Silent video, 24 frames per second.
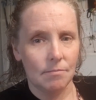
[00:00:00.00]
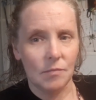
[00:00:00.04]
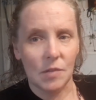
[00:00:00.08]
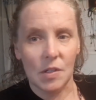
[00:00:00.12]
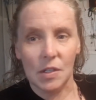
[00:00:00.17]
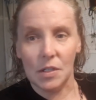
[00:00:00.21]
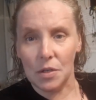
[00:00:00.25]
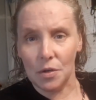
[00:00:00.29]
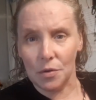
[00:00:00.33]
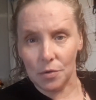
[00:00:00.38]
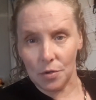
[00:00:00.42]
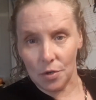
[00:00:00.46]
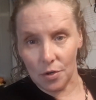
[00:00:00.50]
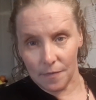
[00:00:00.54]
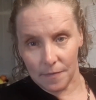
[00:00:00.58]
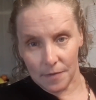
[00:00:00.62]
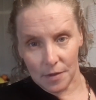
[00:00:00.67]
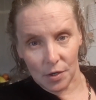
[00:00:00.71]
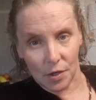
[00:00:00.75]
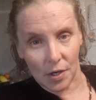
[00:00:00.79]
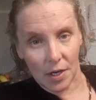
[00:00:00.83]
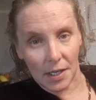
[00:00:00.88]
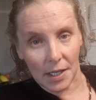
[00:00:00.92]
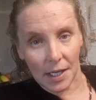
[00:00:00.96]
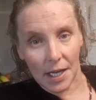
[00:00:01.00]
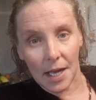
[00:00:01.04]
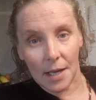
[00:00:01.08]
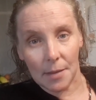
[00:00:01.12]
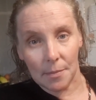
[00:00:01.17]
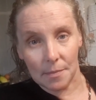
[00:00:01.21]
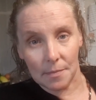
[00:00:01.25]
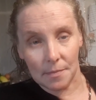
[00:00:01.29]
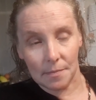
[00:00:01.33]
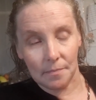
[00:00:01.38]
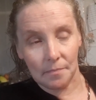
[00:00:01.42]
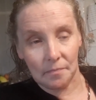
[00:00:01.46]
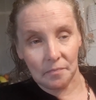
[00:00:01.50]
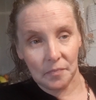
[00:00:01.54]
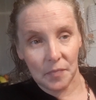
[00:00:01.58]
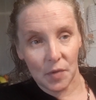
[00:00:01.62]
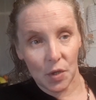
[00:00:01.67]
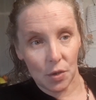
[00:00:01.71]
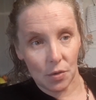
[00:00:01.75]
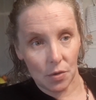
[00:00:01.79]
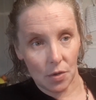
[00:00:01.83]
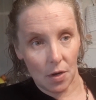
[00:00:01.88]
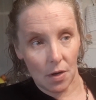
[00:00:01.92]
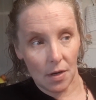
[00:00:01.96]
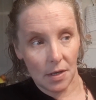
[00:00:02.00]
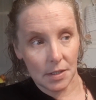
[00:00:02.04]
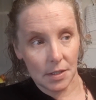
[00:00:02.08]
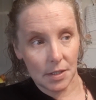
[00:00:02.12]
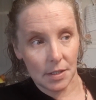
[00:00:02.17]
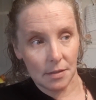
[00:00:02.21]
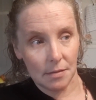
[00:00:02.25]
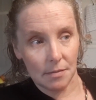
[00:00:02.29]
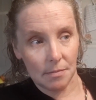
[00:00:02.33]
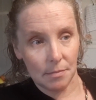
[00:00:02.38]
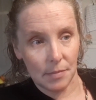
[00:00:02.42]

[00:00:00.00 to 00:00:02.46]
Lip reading: They don't know if they're going to come or not.